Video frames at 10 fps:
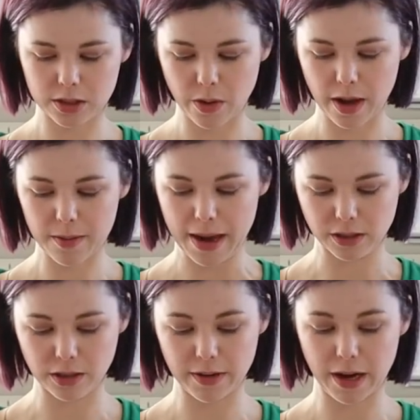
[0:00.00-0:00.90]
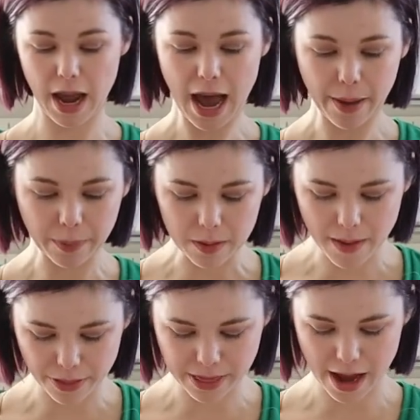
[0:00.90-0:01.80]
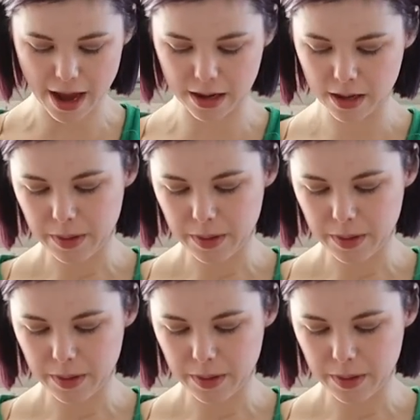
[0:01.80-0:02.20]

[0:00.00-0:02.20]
so I am actually very happy about that